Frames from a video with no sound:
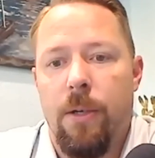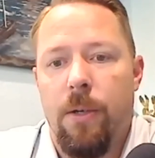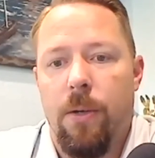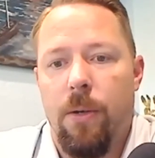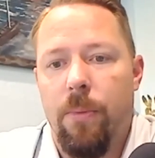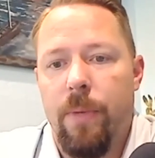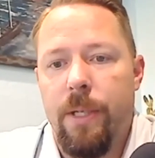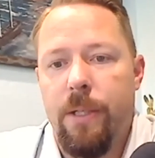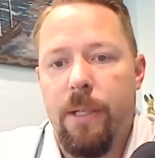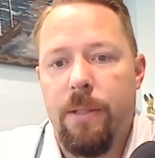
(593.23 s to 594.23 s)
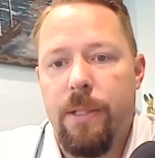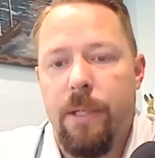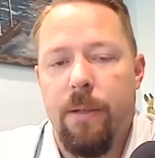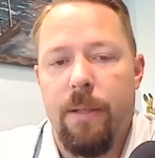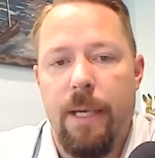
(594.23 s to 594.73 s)
or when you
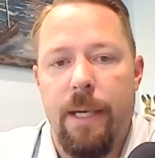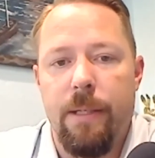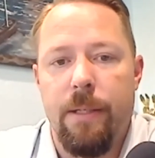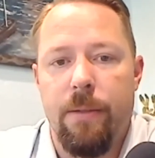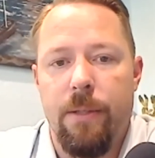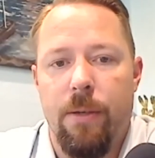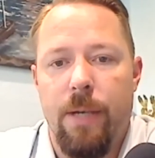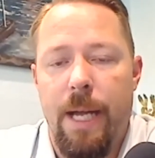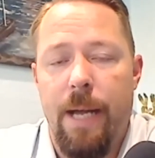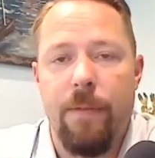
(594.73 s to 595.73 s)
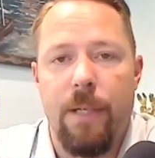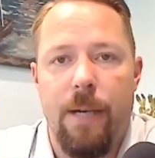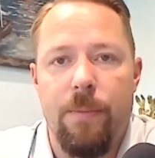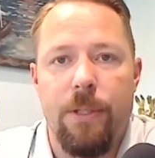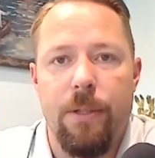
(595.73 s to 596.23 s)
consider that you don't have the
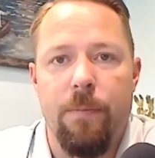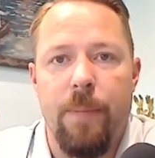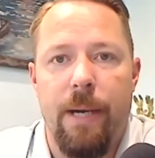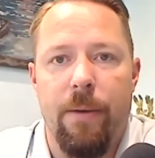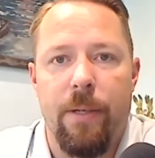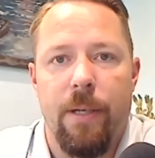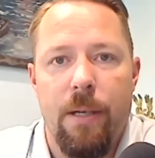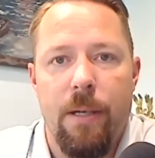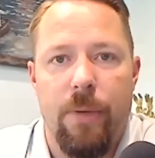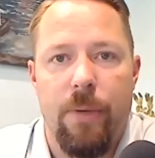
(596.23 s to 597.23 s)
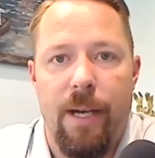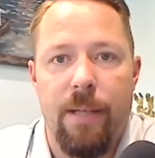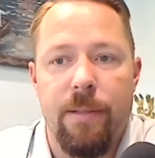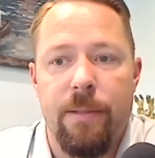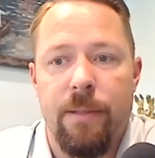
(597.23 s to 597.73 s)
option of power
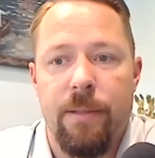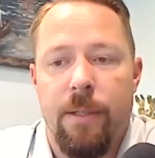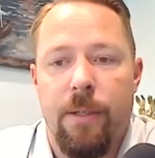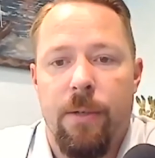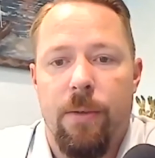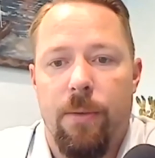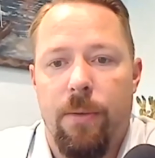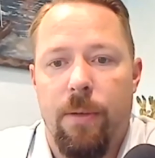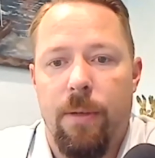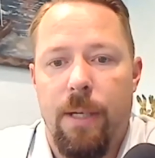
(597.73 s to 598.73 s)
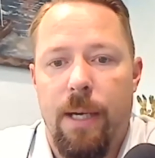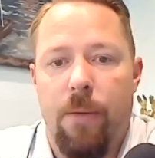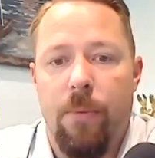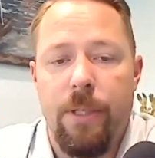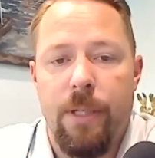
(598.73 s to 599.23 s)
otherwise,
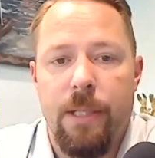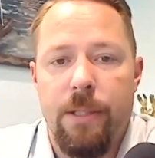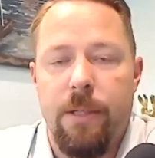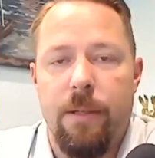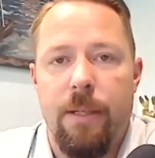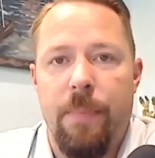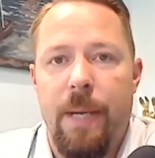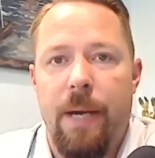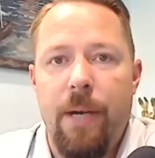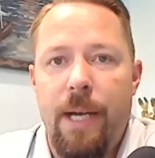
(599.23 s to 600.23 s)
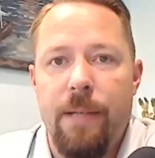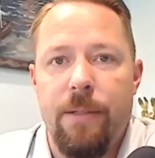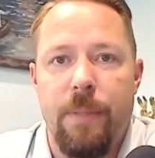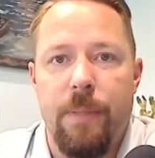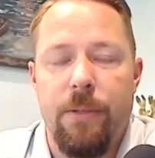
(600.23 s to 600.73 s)
when you consider that power has
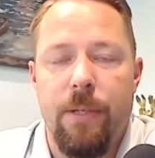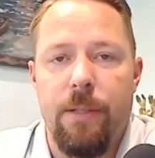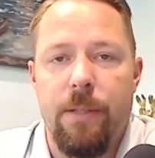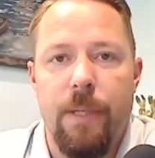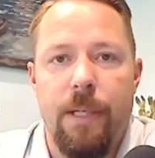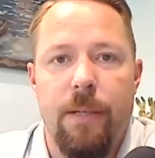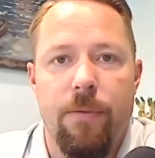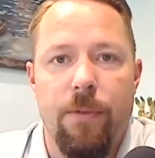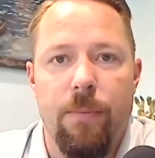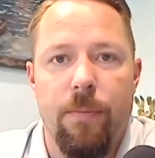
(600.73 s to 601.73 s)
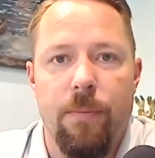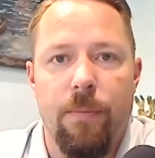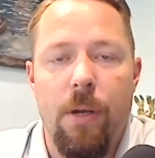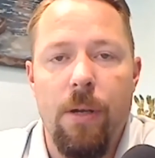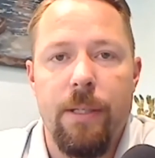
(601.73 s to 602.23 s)
to be transmitted from
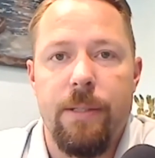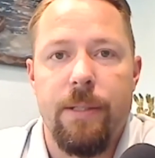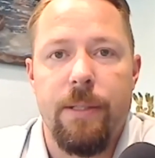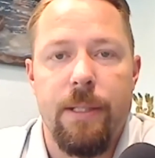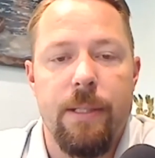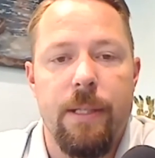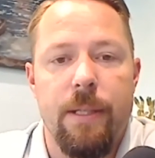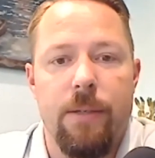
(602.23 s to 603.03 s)
long distances and there's